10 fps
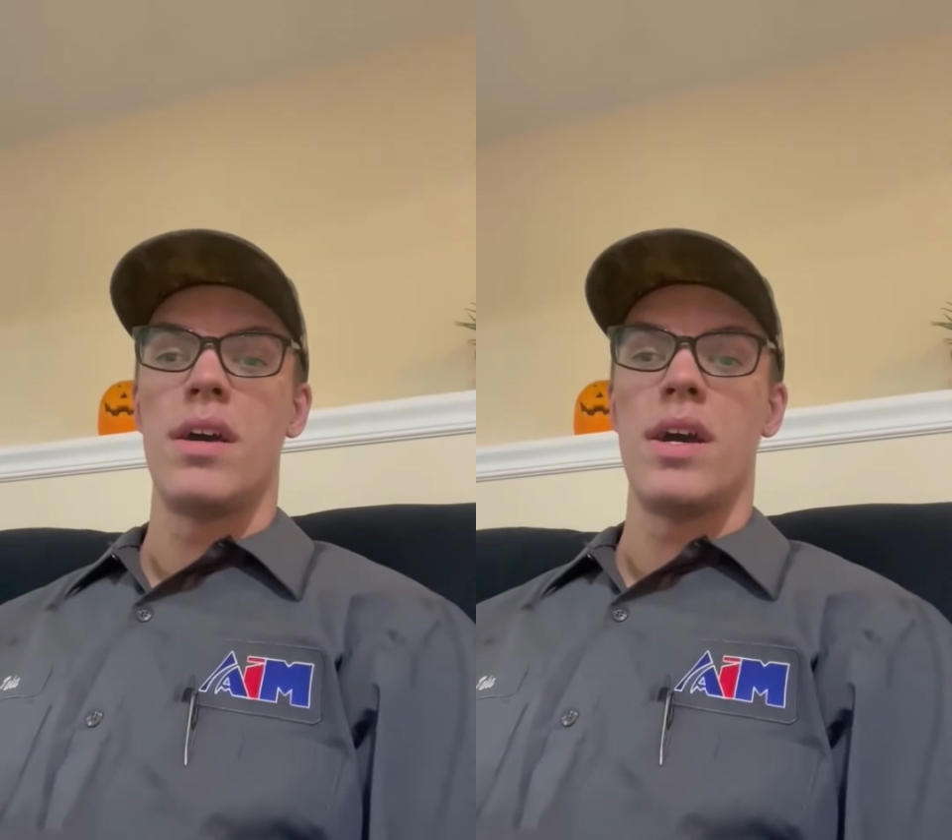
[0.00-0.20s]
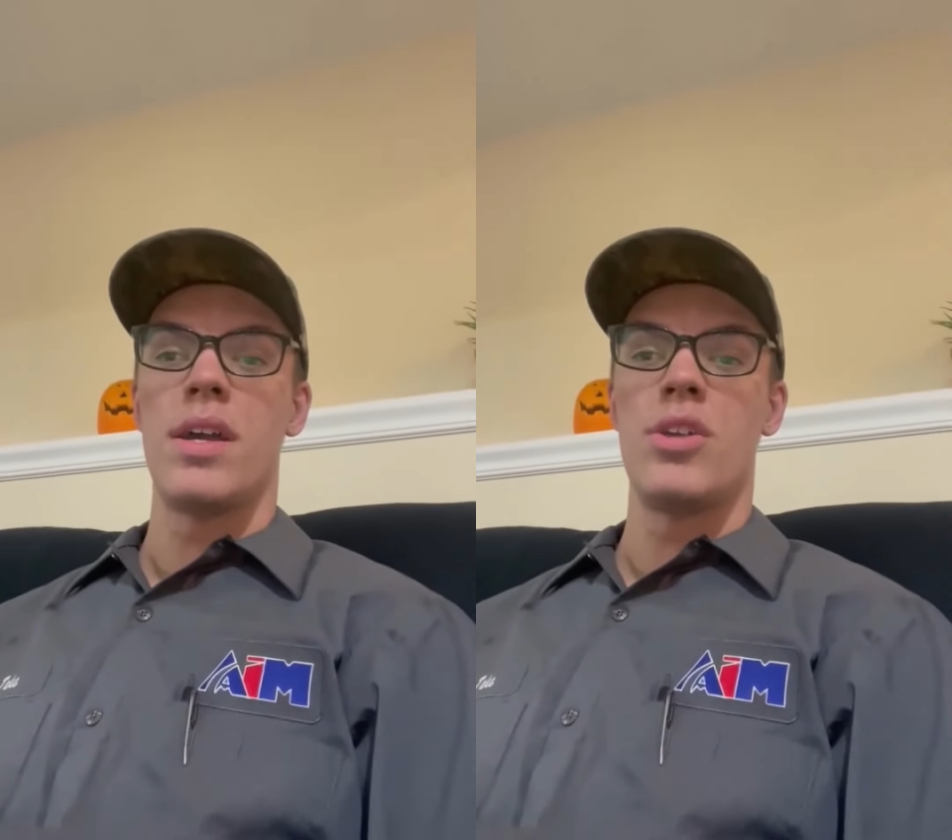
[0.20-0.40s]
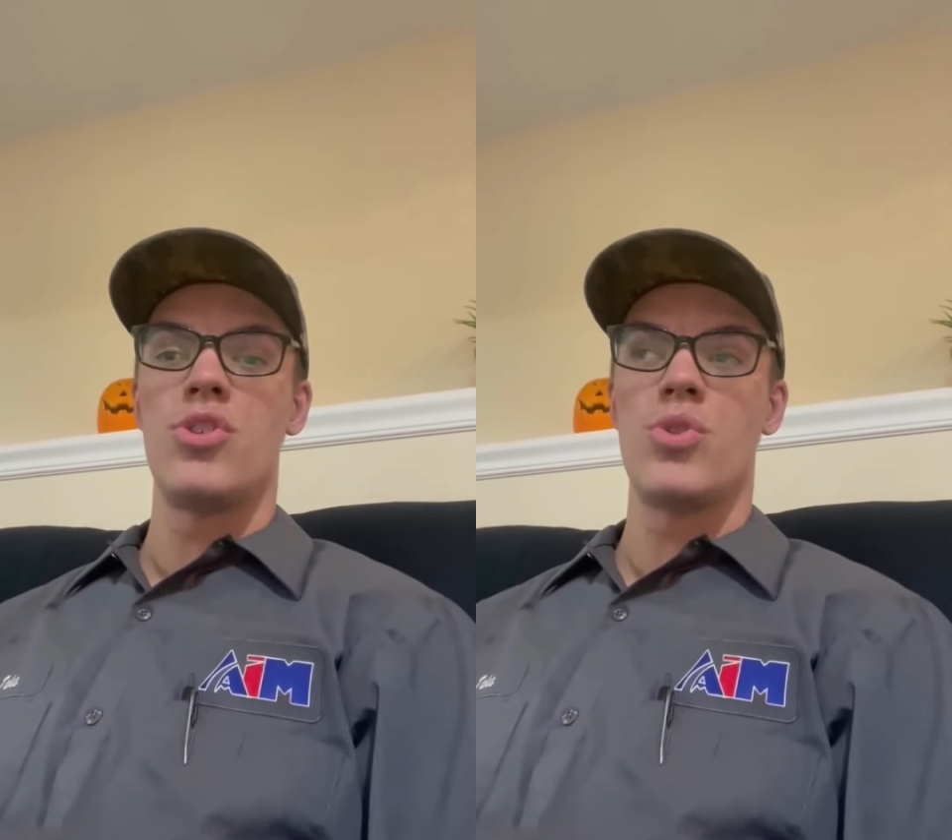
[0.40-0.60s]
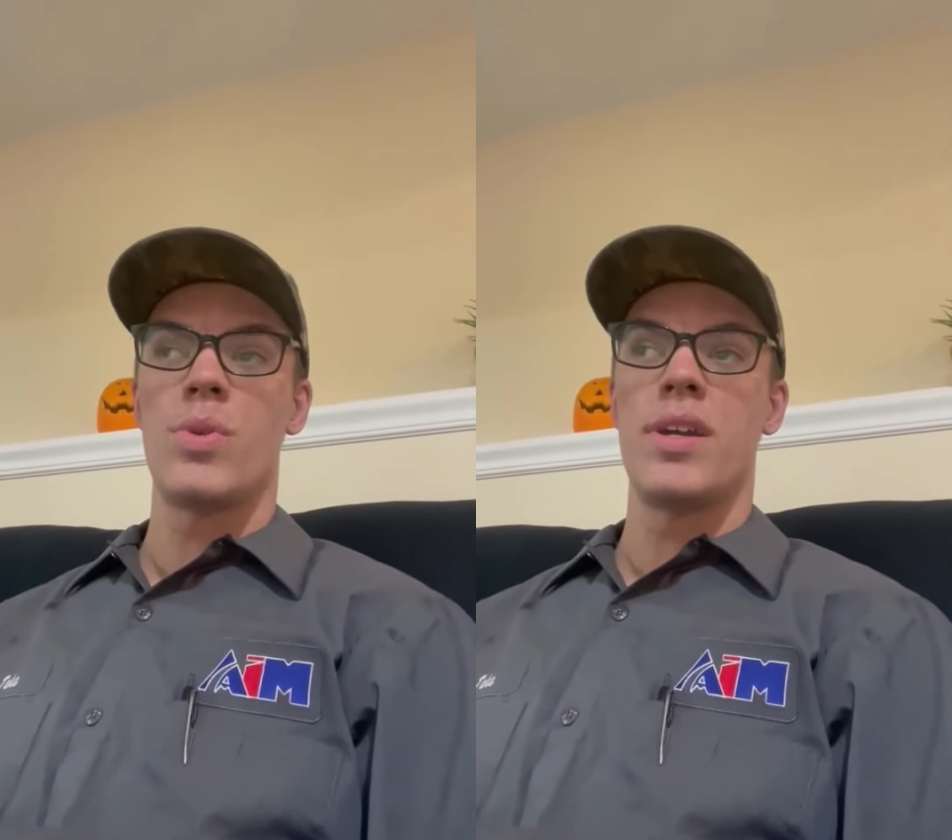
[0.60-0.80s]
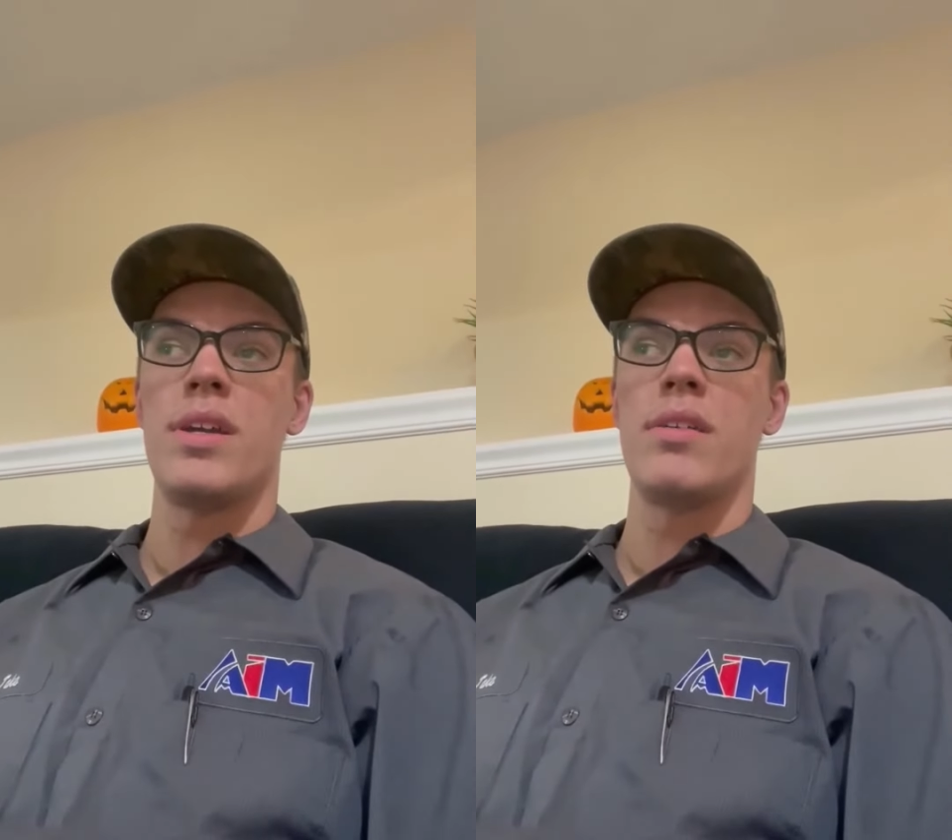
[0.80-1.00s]
I
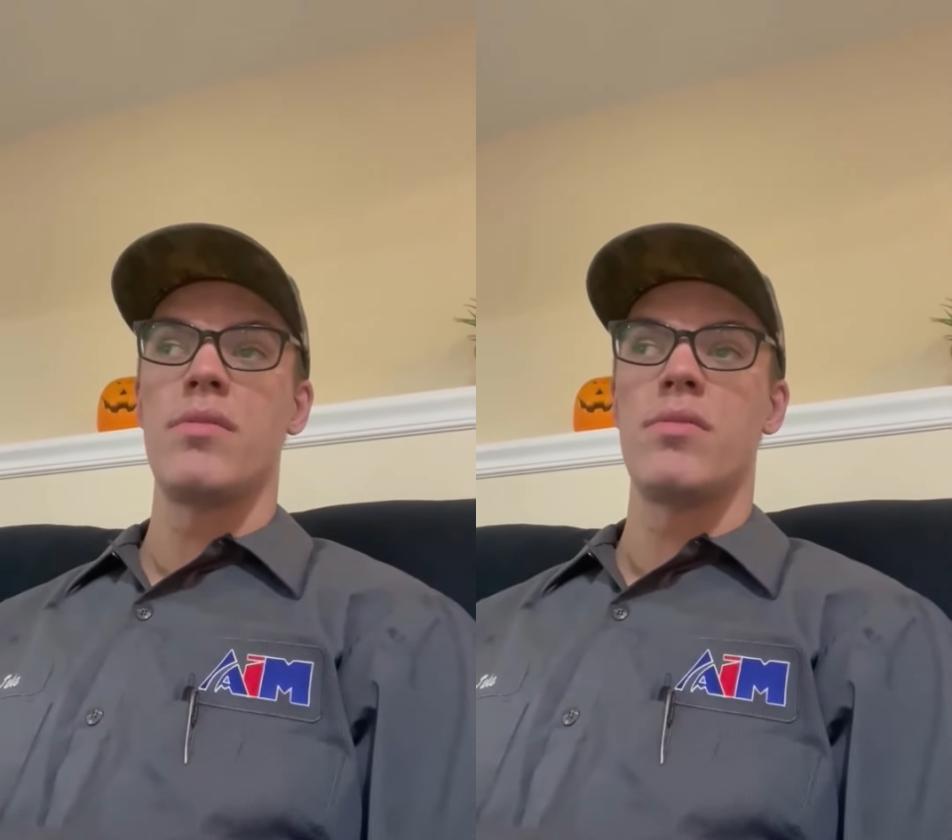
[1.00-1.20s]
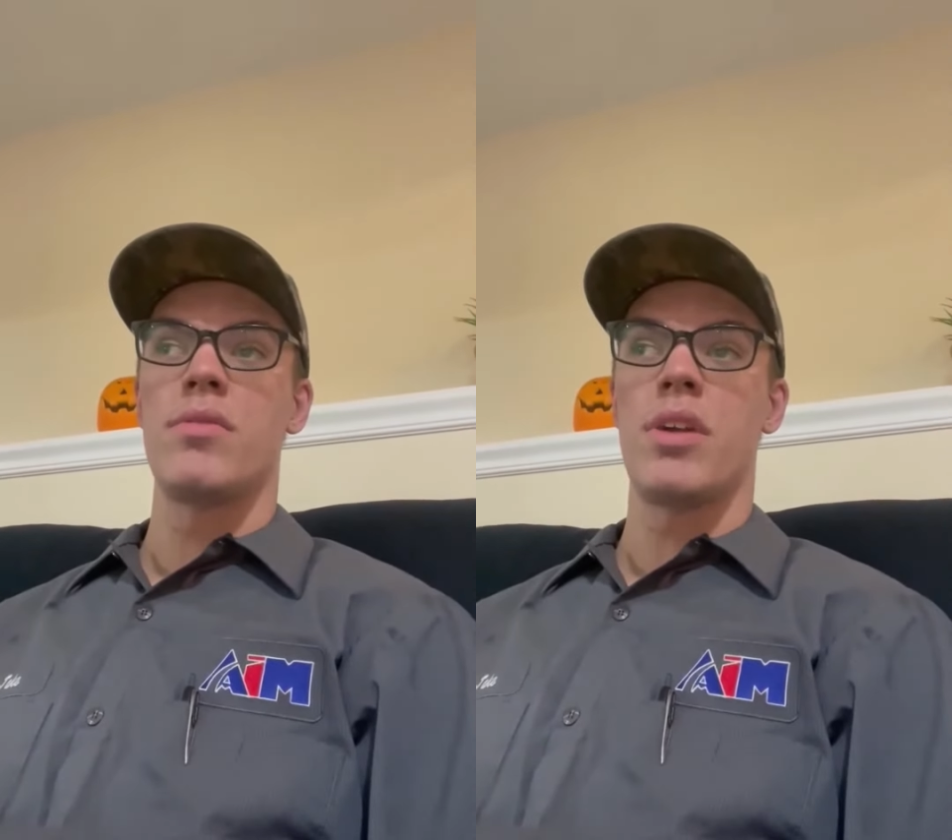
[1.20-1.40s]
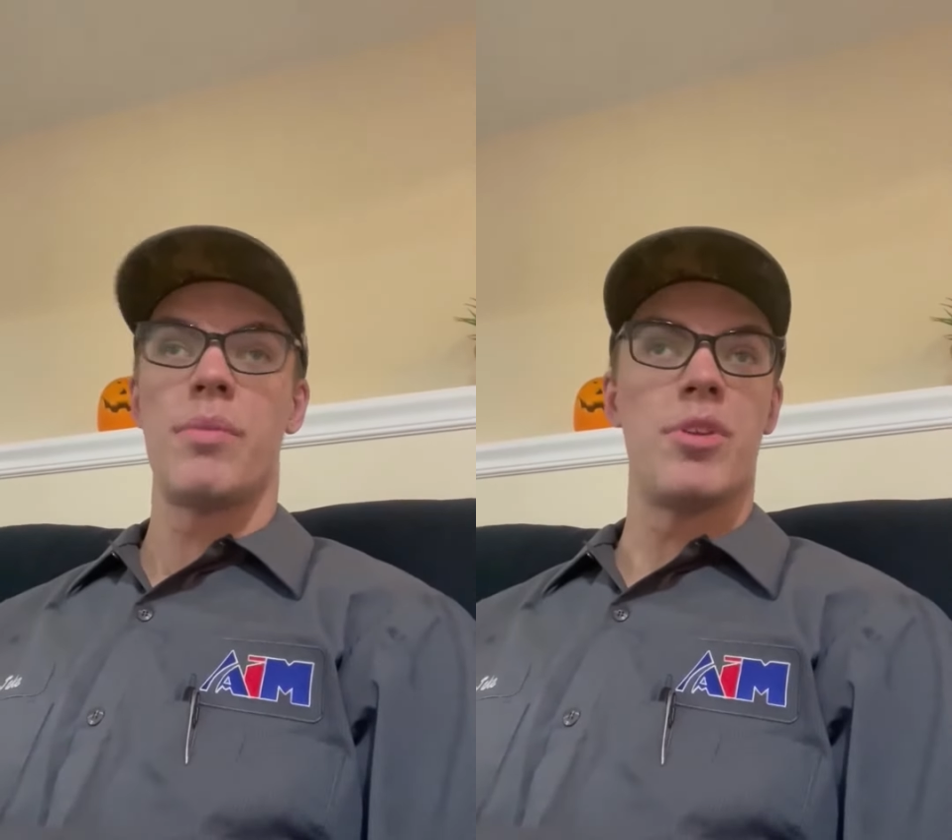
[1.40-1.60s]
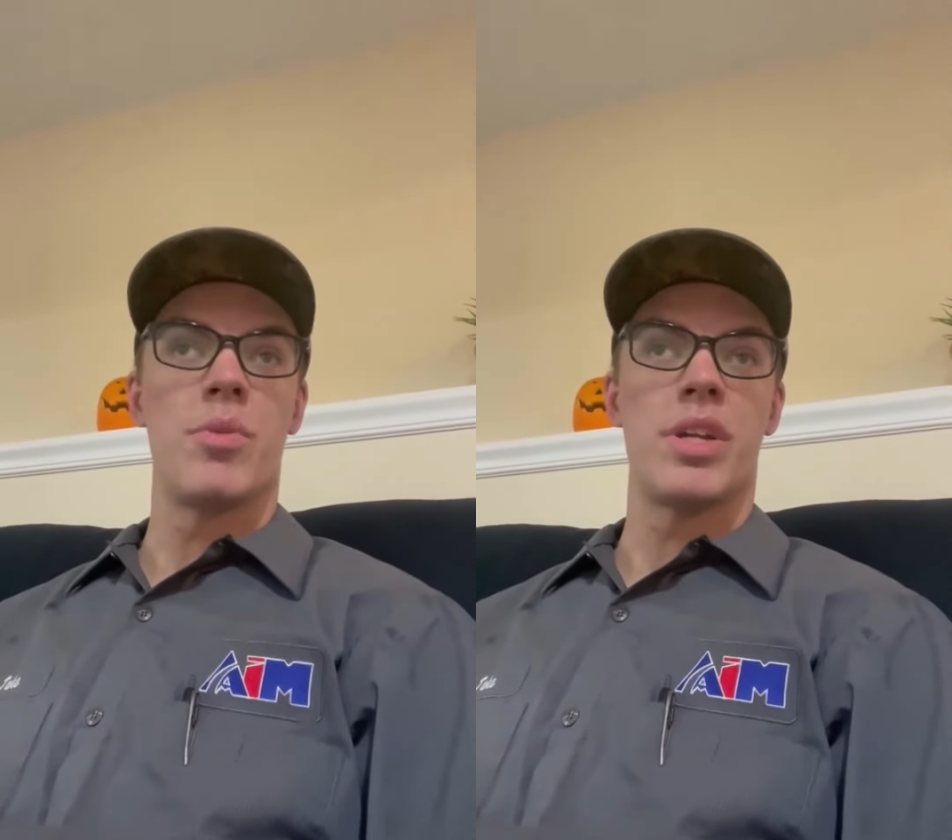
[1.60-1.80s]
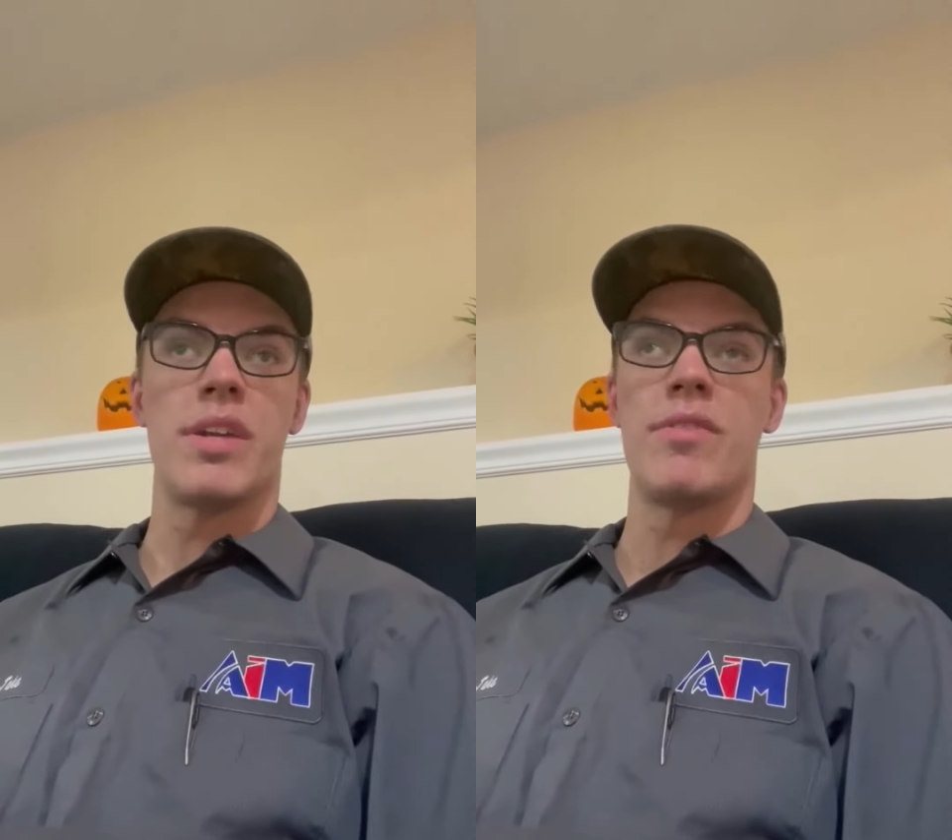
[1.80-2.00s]
enjoy coming to
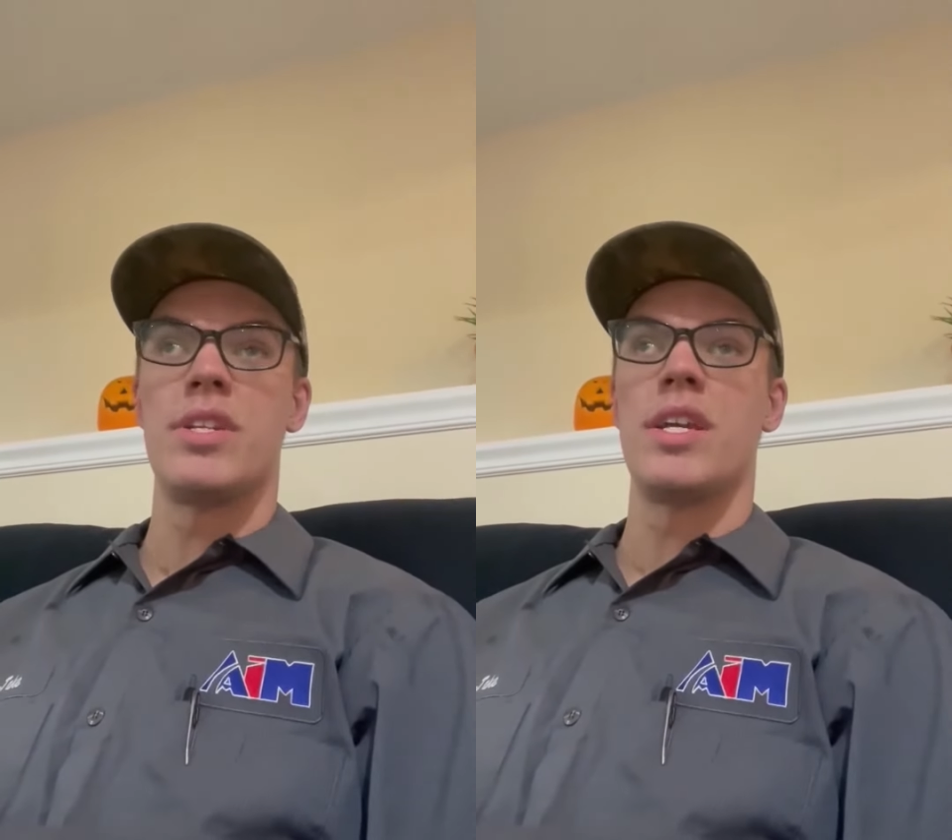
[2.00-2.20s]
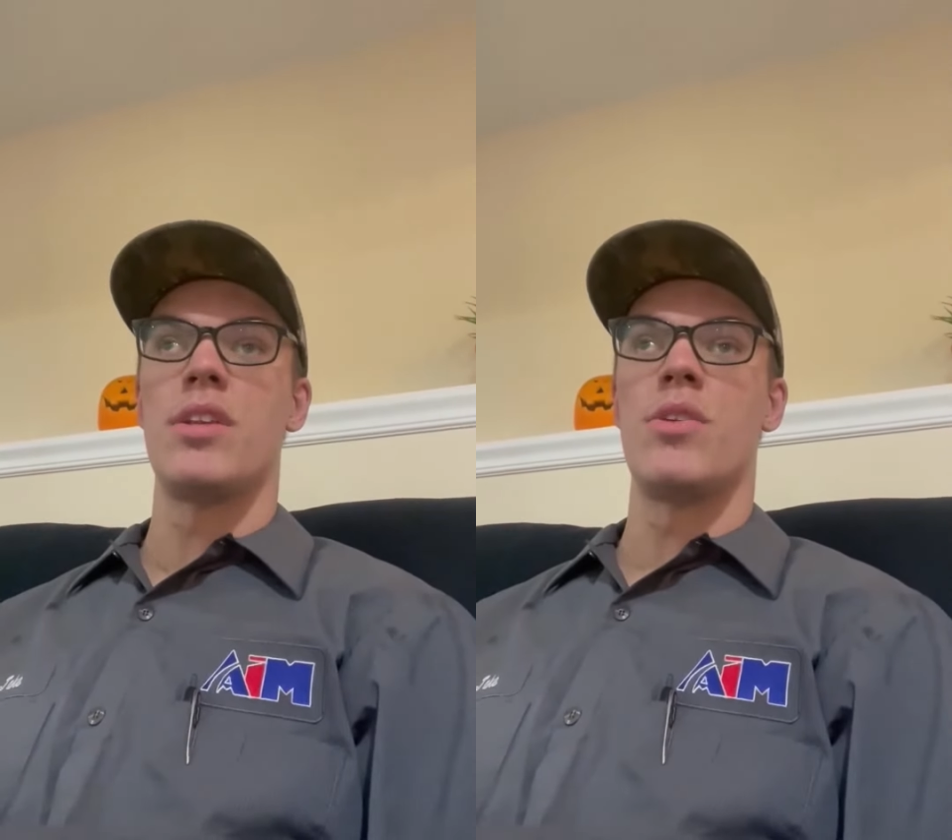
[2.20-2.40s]
work every day